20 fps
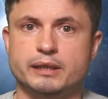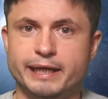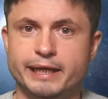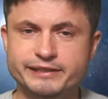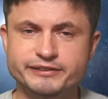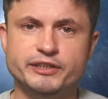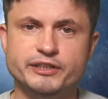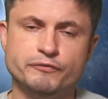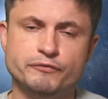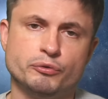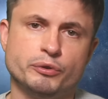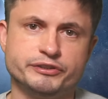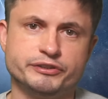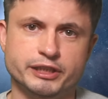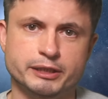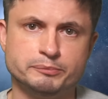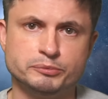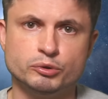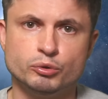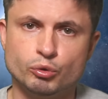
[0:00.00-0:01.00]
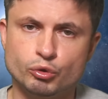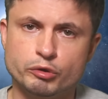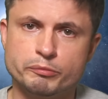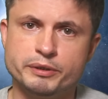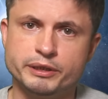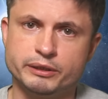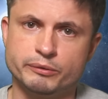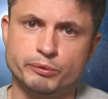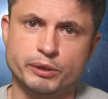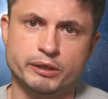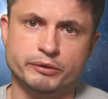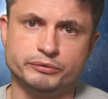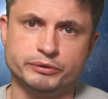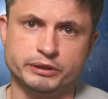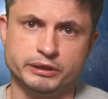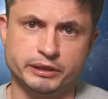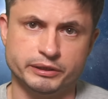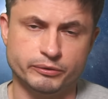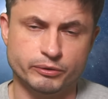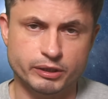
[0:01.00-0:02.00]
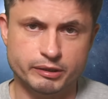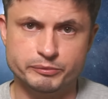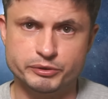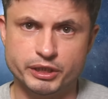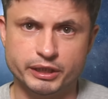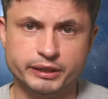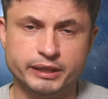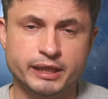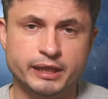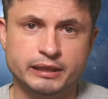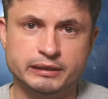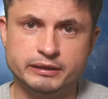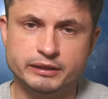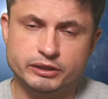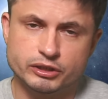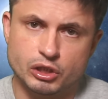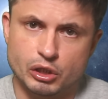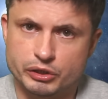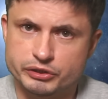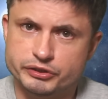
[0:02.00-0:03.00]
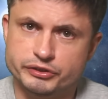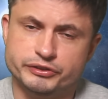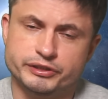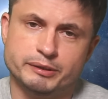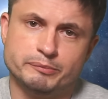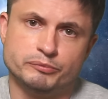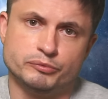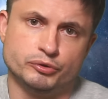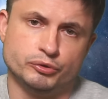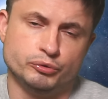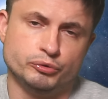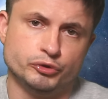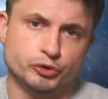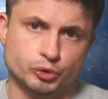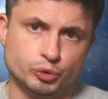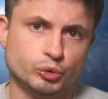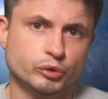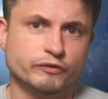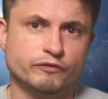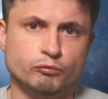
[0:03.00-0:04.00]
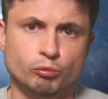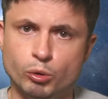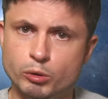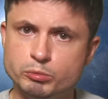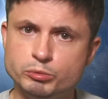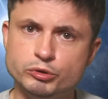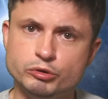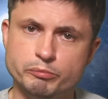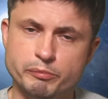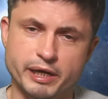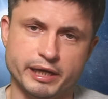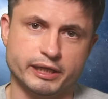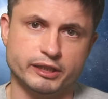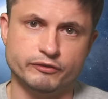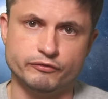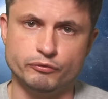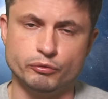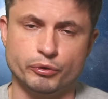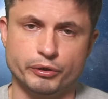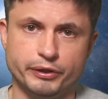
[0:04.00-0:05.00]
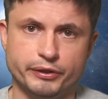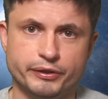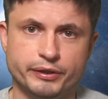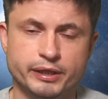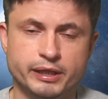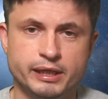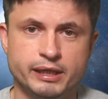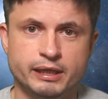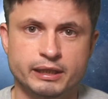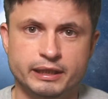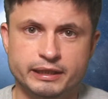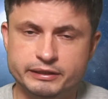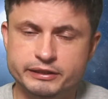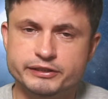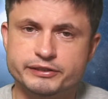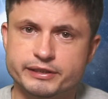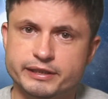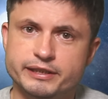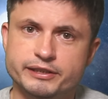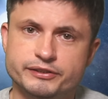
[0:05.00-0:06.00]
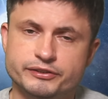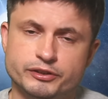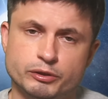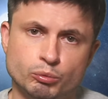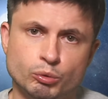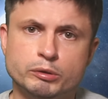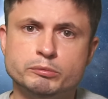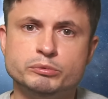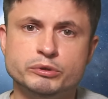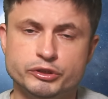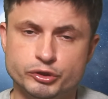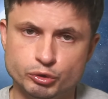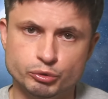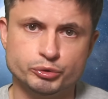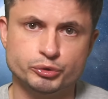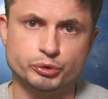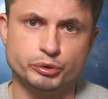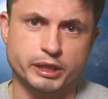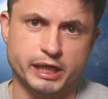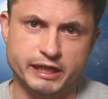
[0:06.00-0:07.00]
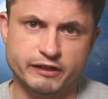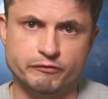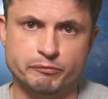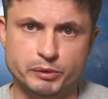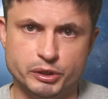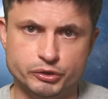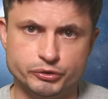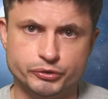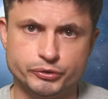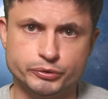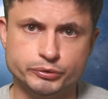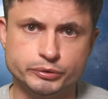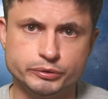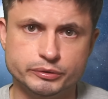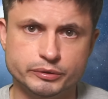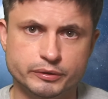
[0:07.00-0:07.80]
as they for example orbit around another object that causes them to sort of wobble back and forth. In this case, the wobble is also kind of minuscule,